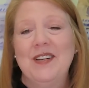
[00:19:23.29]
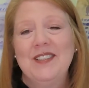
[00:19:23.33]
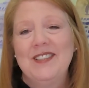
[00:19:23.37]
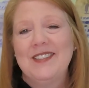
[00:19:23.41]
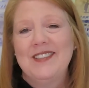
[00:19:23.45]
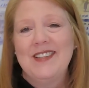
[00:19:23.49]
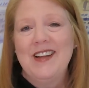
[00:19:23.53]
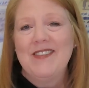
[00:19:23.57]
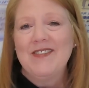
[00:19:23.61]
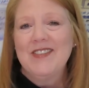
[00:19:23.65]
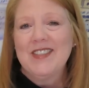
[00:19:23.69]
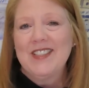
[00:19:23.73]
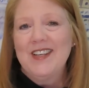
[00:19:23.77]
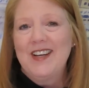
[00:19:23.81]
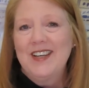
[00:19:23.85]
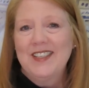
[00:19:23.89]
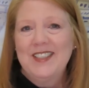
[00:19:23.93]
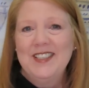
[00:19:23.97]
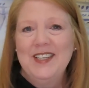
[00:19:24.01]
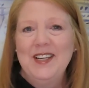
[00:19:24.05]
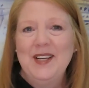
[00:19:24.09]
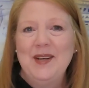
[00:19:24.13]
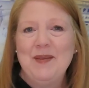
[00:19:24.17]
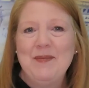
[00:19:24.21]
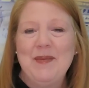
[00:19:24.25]
I just haven't
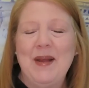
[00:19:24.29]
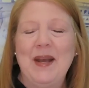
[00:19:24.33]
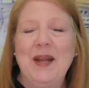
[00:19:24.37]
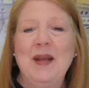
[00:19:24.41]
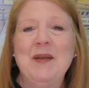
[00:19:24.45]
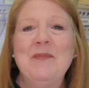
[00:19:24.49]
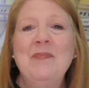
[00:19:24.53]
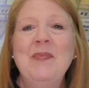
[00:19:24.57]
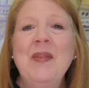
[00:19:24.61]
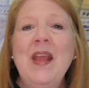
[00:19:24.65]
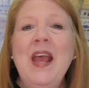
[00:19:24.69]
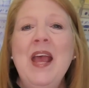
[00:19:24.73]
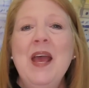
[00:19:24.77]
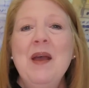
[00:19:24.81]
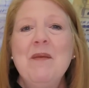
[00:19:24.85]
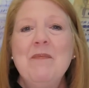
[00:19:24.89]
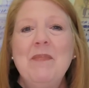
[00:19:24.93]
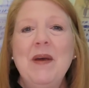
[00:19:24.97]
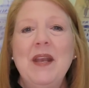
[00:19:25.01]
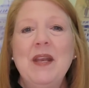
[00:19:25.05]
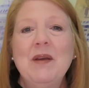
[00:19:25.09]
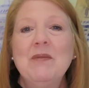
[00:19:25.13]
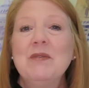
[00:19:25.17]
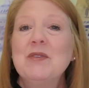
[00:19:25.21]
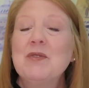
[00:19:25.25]
talked to anybody,
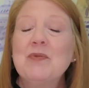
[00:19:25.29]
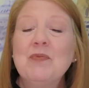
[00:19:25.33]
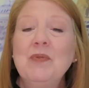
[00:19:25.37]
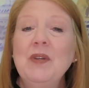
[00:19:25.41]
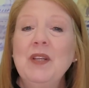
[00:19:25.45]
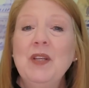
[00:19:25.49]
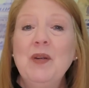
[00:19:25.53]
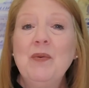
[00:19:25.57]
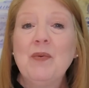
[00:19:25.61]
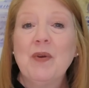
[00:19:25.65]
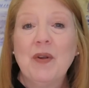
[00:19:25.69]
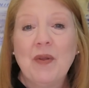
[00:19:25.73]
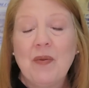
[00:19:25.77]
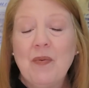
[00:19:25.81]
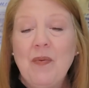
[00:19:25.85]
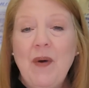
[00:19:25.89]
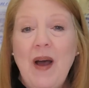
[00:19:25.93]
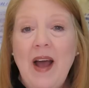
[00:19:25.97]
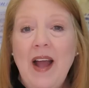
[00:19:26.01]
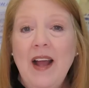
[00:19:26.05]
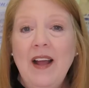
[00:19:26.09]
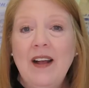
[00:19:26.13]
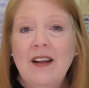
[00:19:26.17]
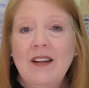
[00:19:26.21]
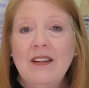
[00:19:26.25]
but it was really
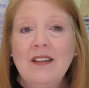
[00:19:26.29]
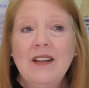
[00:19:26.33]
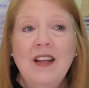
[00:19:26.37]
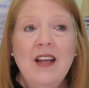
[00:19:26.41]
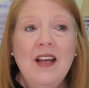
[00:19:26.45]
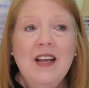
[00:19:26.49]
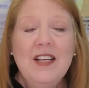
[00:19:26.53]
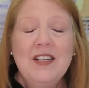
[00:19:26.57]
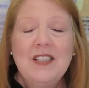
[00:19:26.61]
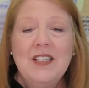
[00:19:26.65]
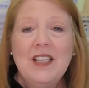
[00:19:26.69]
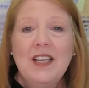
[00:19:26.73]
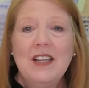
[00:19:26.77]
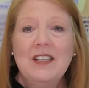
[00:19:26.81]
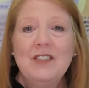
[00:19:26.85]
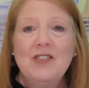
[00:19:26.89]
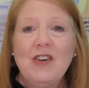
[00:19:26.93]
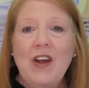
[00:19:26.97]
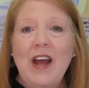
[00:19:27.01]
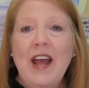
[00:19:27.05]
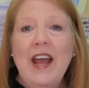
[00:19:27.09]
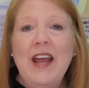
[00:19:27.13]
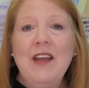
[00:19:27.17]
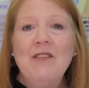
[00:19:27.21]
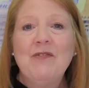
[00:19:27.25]
worthwhile to
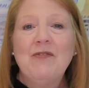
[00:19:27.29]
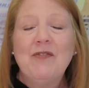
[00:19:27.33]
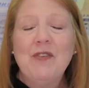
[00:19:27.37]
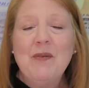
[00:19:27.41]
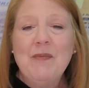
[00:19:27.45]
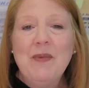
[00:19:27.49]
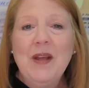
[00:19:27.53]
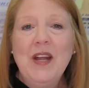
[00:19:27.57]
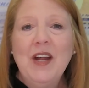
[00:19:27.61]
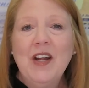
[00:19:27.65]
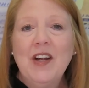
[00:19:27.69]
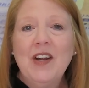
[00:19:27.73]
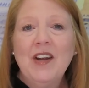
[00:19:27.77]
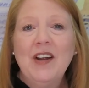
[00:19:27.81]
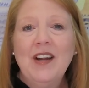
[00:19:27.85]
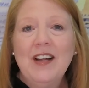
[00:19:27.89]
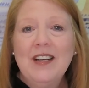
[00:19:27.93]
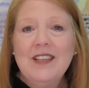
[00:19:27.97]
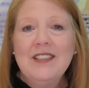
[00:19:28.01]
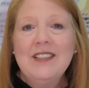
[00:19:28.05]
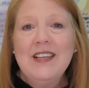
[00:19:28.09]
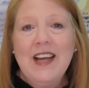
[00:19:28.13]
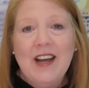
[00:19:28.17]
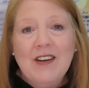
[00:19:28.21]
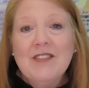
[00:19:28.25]
drive from here
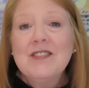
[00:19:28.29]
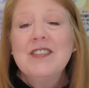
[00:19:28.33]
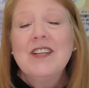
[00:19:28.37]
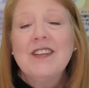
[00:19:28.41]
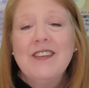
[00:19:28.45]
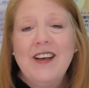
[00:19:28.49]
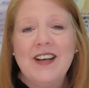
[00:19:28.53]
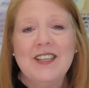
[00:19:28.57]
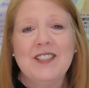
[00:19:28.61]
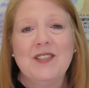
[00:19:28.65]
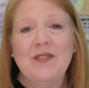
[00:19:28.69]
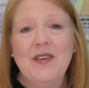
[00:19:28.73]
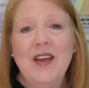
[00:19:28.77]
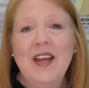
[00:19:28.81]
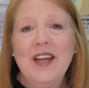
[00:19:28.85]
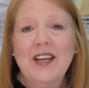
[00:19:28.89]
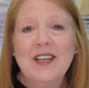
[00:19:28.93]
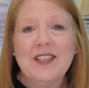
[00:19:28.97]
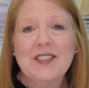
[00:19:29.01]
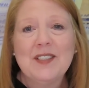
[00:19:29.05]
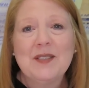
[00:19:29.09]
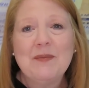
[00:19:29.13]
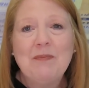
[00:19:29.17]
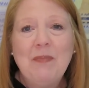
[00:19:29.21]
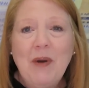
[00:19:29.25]
down to Las
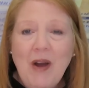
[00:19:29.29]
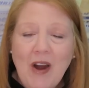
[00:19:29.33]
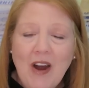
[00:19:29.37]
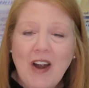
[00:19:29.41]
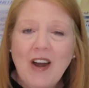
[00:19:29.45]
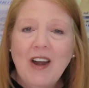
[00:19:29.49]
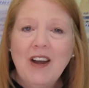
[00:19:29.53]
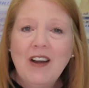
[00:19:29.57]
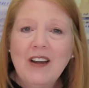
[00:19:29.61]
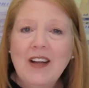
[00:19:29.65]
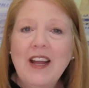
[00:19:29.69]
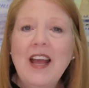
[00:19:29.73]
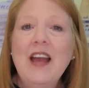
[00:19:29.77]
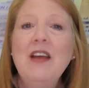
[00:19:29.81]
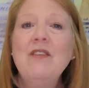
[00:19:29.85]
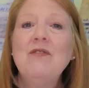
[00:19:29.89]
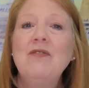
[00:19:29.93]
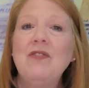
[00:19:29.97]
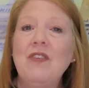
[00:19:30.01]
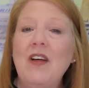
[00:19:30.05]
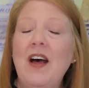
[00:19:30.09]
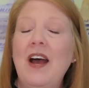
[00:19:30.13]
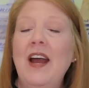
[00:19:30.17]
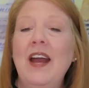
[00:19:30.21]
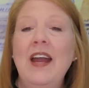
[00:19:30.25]
Vegas, park,
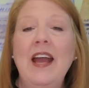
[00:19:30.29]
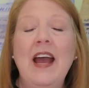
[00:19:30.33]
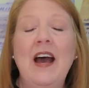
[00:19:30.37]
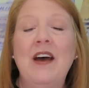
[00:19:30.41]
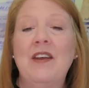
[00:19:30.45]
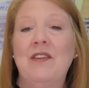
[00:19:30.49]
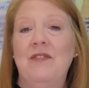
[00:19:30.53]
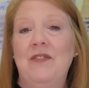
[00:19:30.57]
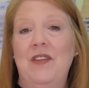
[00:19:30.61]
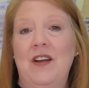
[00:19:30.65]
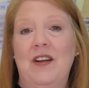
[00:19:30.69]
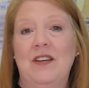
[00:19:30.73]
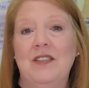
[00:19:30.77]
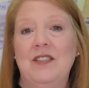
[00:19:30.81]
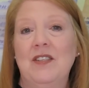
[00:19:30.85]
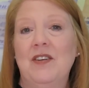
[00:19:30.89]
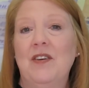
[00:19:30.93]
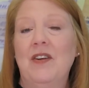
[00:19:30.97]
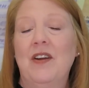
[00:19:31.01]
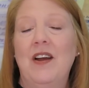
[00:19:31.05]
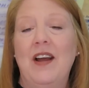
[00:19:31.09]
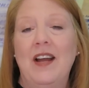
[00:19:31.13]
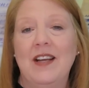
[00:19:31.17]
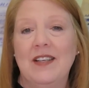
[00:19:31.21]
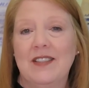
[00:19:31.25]
and fly out of there to
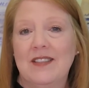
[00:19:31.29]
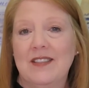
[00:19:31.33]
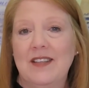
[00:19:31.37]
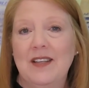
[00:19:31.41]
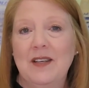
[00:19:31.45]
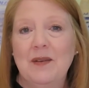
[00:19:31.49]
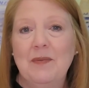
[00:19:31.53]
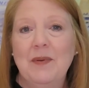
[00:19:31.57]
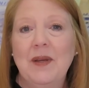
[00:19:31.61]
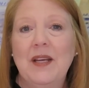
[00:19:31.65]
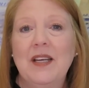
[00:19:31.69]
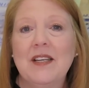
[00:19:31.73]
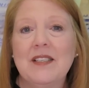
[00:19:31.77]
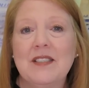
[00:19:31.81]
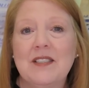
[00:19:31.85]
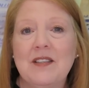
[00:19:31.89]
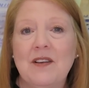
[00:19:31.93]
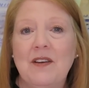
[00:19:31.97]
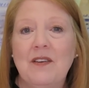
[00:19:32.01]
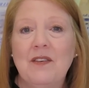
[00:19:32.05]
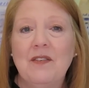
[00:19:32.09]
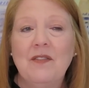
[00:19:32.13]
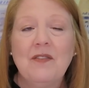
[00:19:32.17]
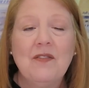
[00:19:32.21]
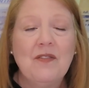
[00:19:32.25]
go to Iceland because
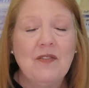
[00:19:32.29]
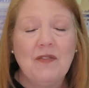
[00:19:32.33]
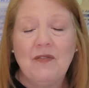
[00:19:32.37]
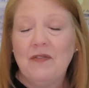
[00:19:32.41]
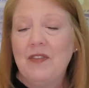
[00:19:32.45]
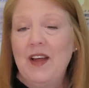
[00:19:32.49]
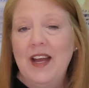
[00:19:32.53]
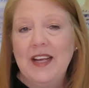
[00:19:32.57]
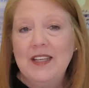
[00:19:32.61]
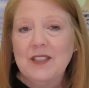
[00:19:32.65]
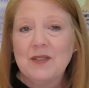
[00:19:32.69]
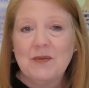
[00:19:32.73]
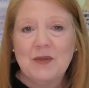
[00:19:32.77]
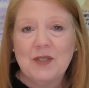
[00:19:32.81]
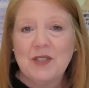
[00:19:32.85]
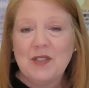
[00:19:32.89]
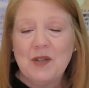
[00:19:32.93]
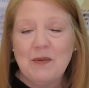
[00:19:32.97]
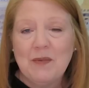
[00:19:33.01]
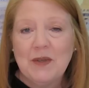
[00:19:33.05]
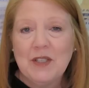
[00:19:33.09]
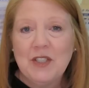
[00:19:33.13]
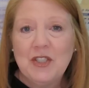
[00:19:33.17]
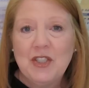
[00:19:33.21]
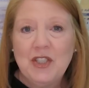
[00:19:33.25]
the flights were
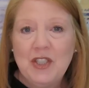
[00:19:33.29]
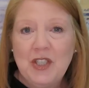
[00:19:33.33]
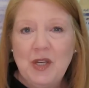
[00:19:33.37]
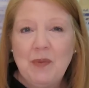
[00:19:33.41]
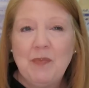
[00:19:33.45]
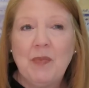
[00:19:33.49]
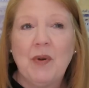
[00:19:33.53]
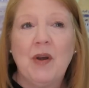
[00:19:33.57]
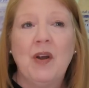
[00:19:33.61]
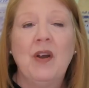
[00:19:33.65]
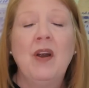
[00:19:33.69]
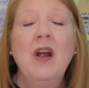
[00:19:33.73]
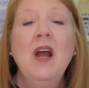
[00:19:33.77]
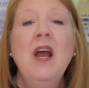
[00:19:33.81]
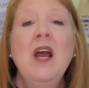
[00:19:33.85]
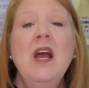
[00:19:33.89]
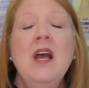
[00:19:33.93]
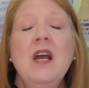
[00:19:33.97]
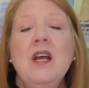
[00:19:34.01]
so much cheaper.